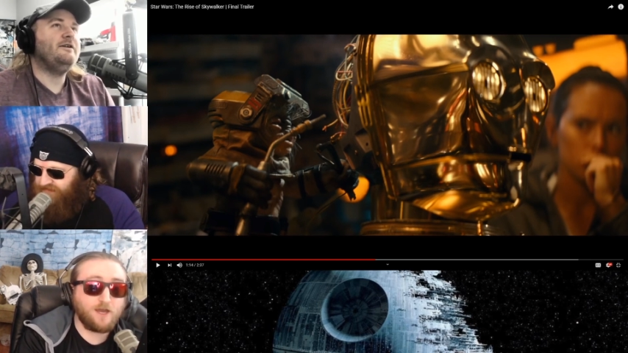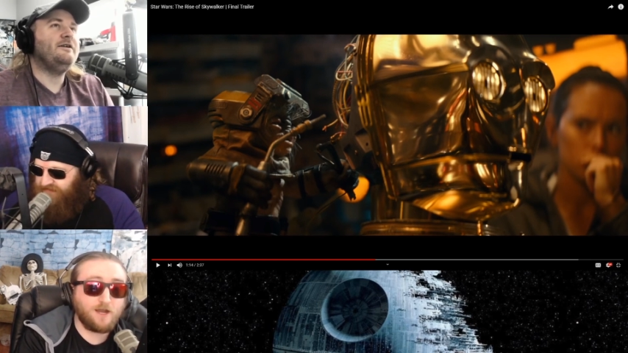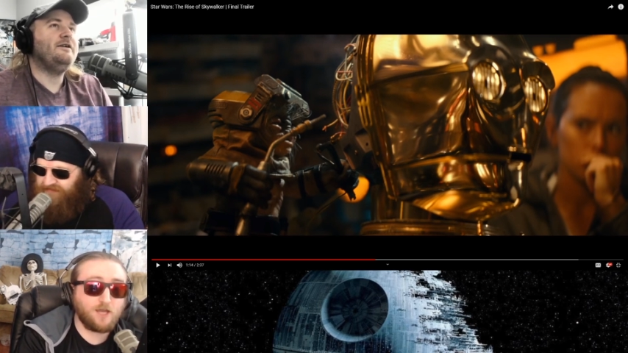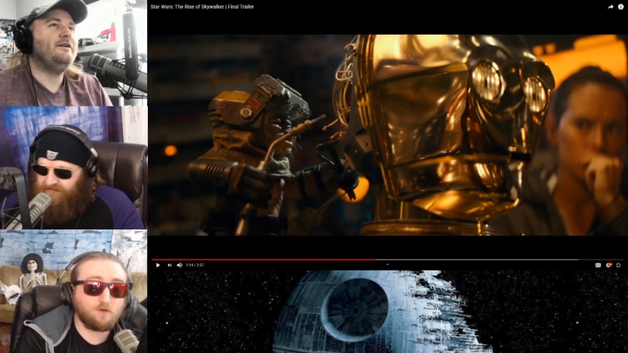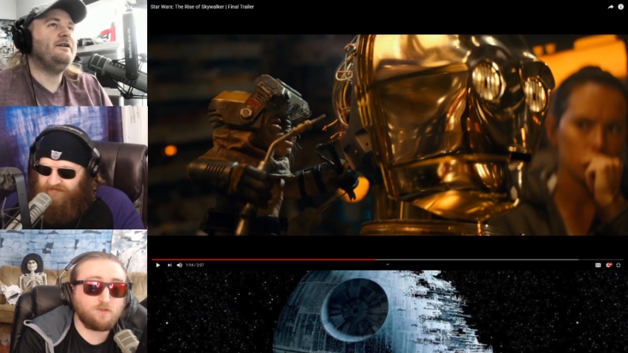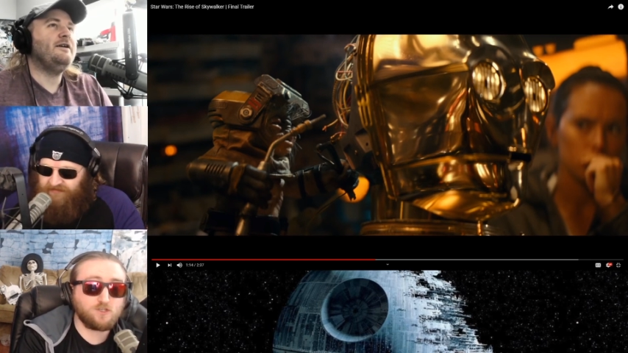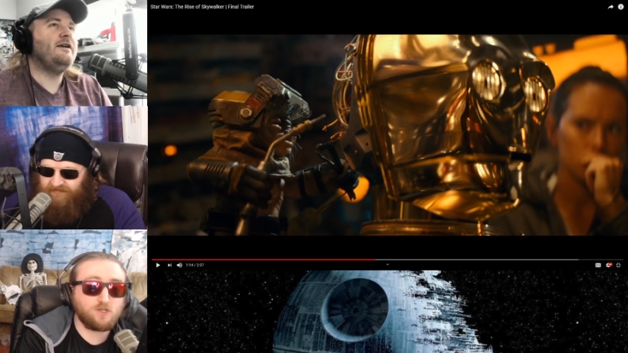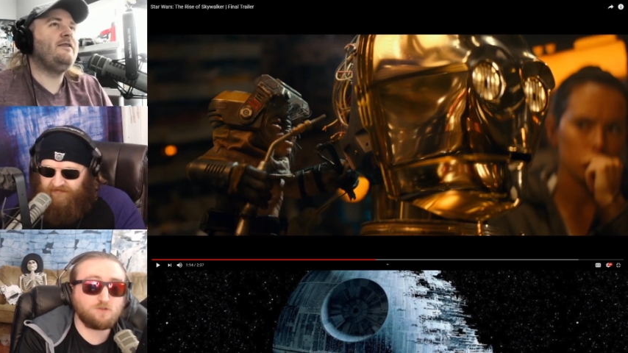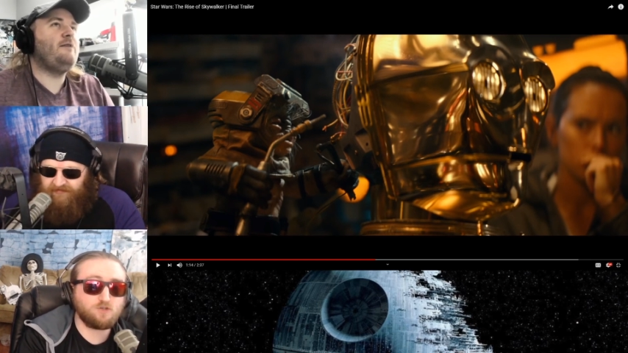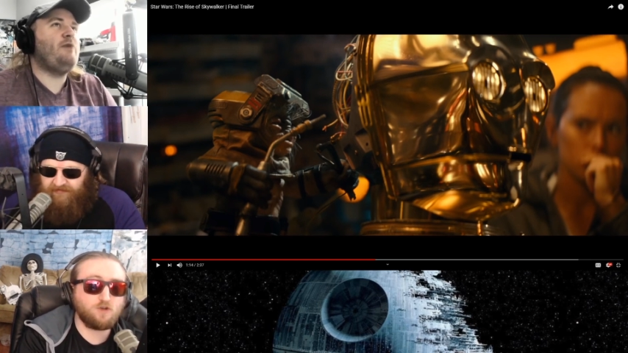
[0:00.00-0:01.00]
Speaker 1: I agree. There's no
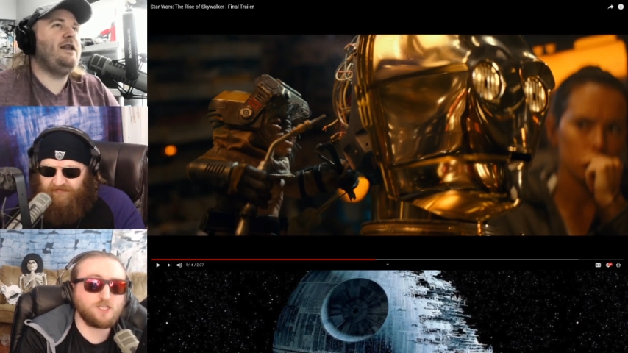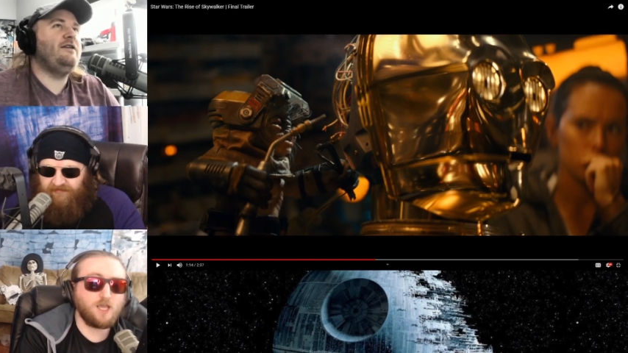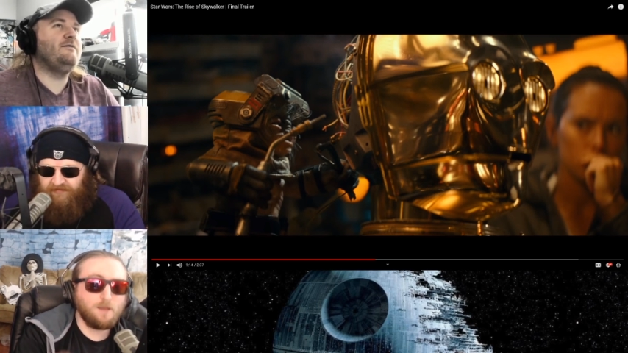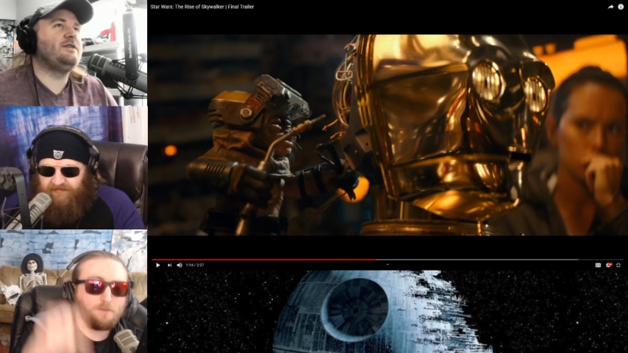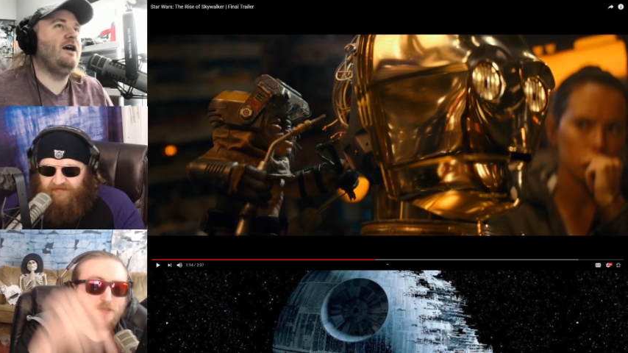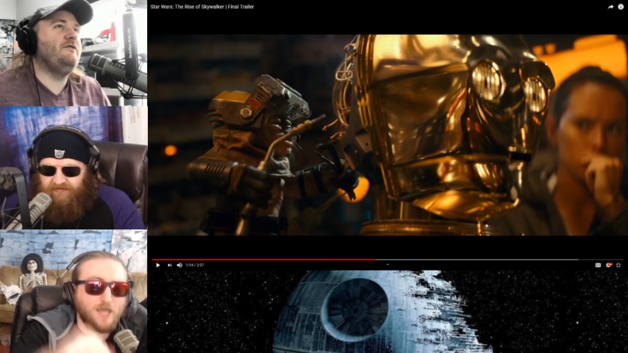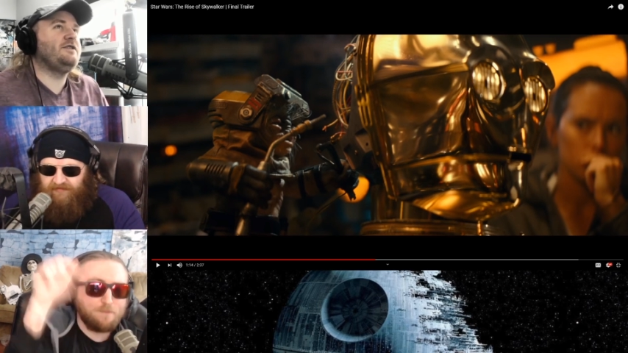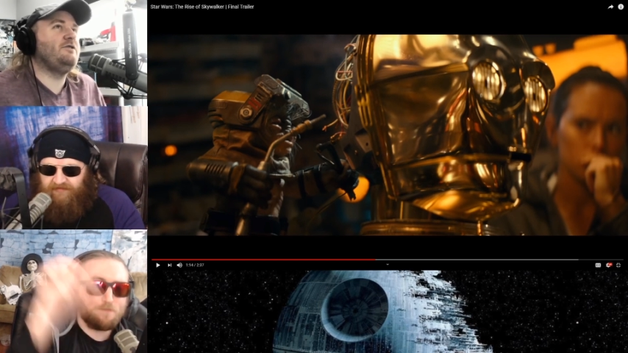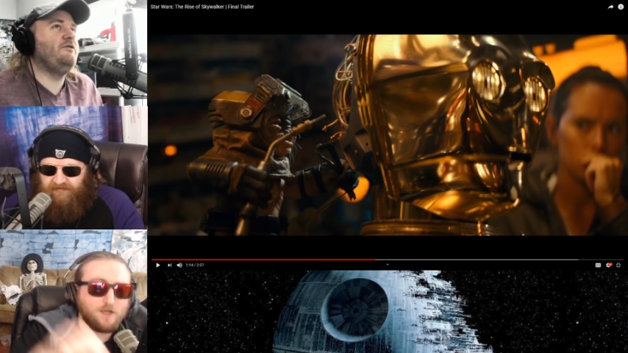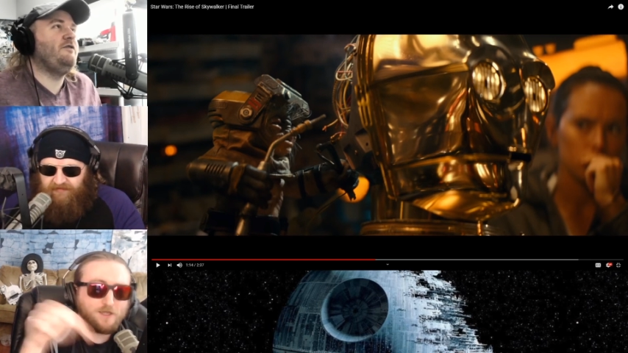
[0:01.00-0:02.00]
choice. They painted themselves they
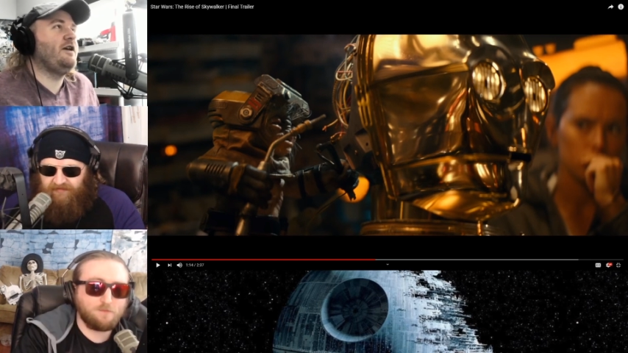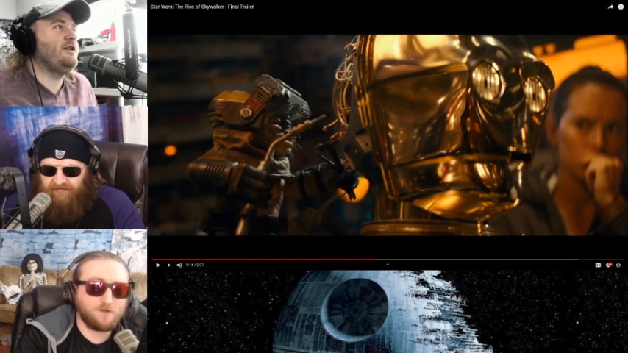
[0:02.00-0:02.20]
put, into a fucking.